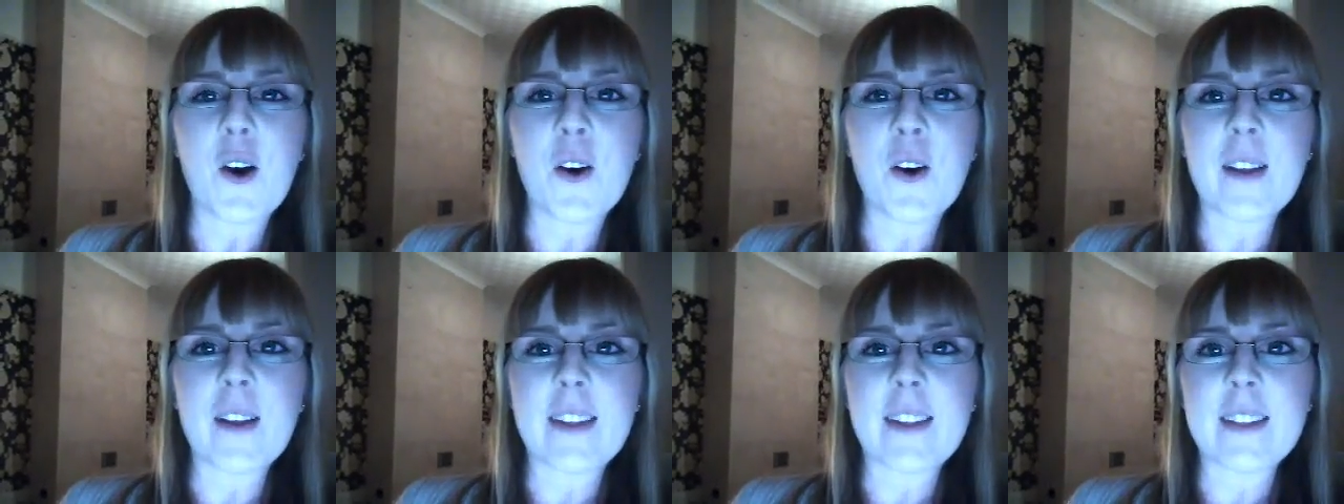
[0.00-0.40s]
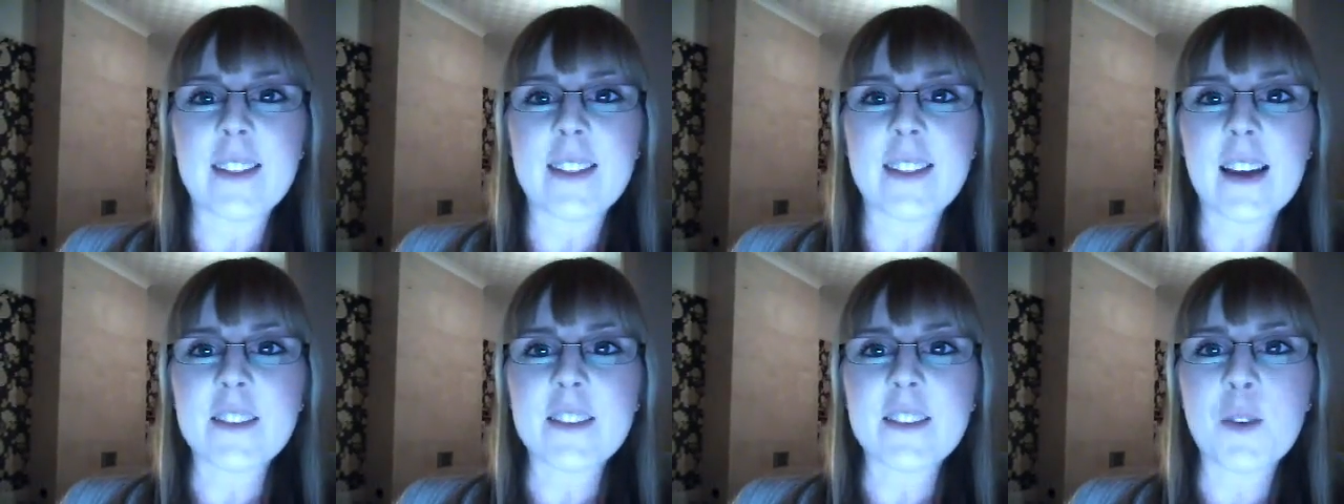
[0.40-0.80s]
Alright
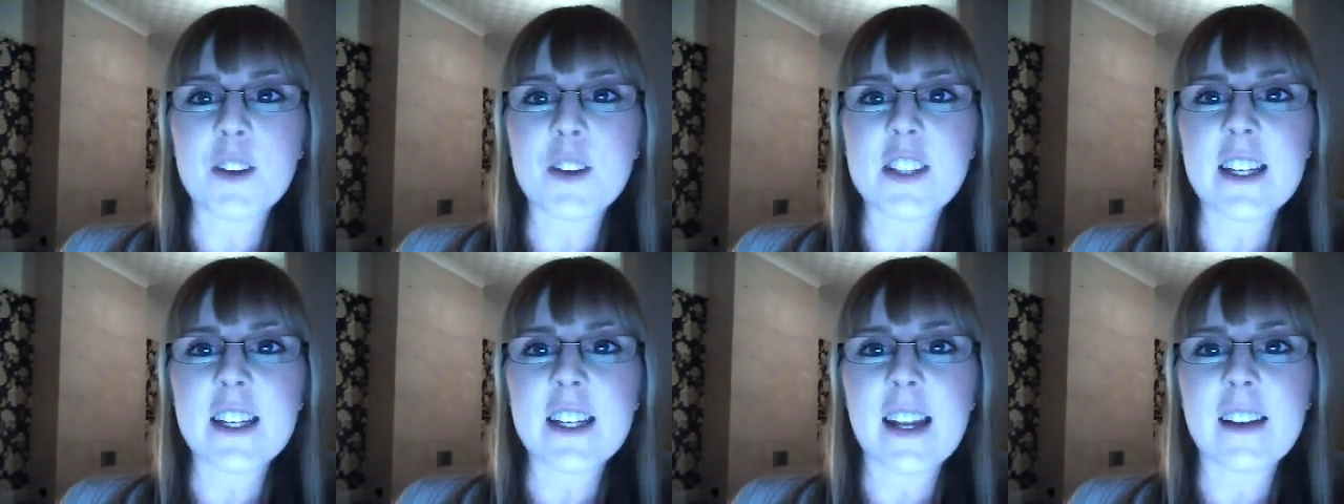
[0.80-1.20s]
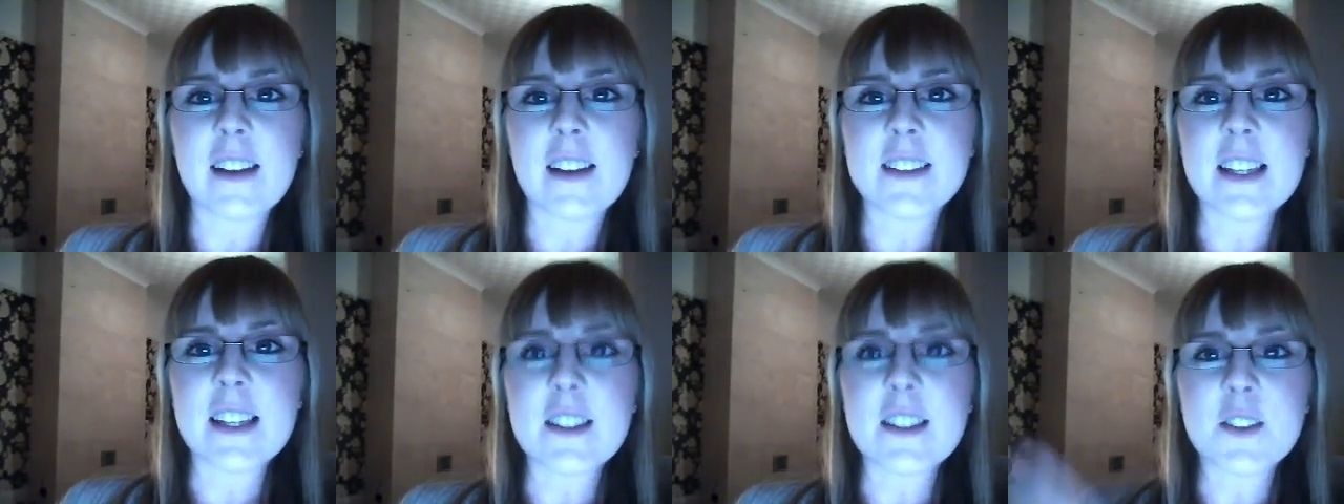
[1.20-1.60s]
then, thanks for watching
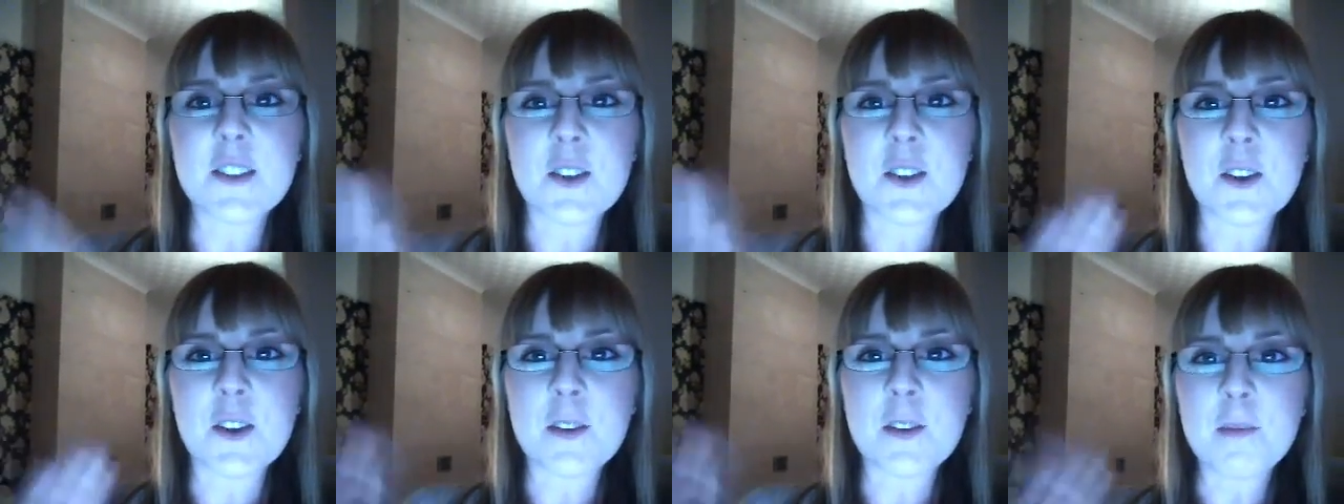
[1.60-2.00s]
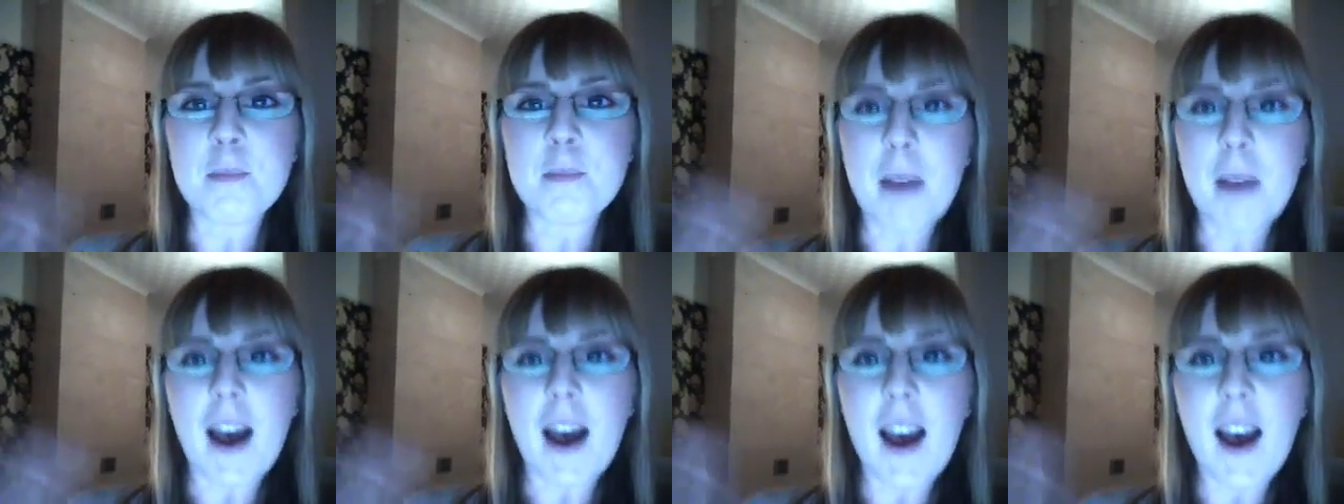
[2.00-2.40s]
and I'll see you
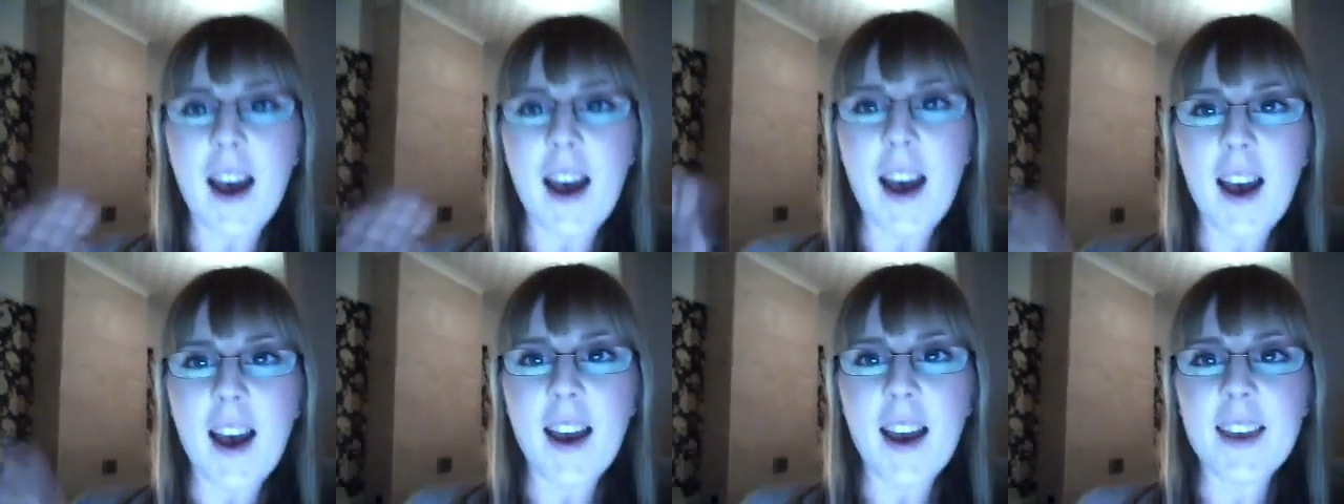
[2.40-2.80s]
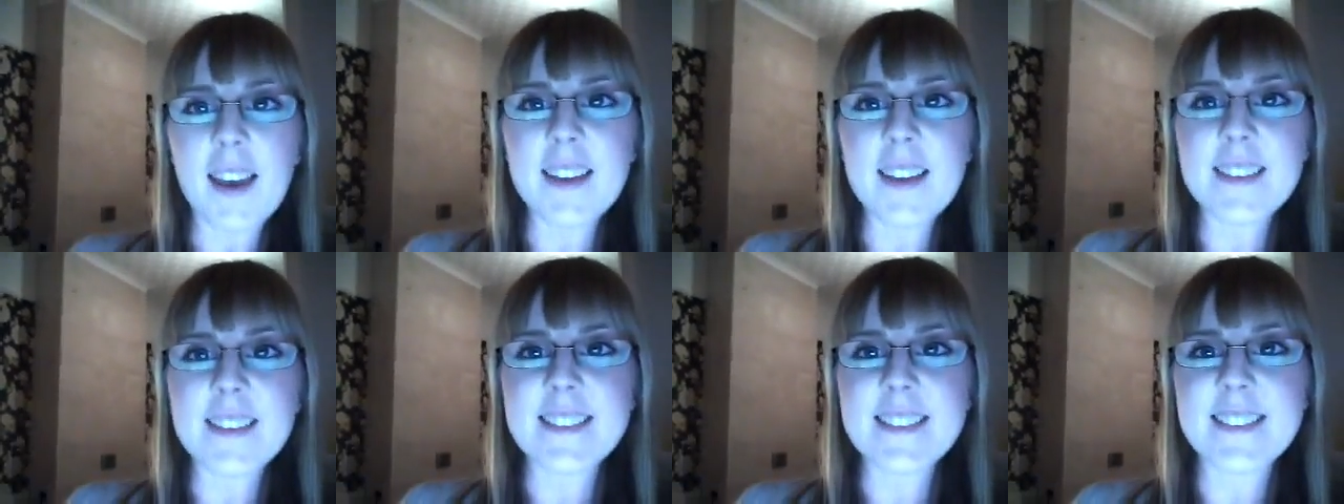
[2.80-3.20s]
soon.
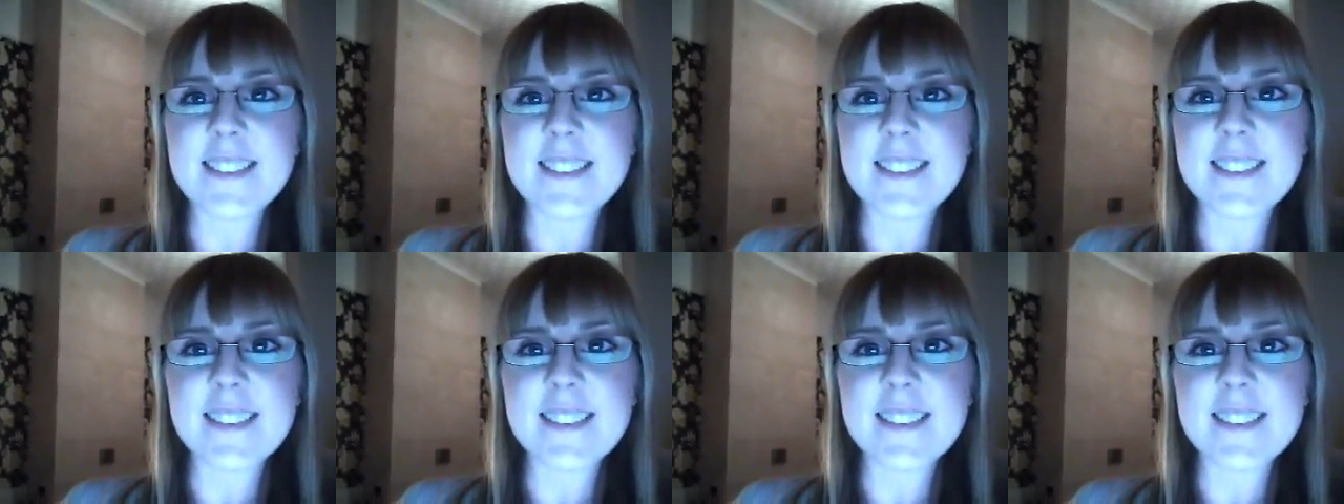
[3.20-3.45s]
Bye!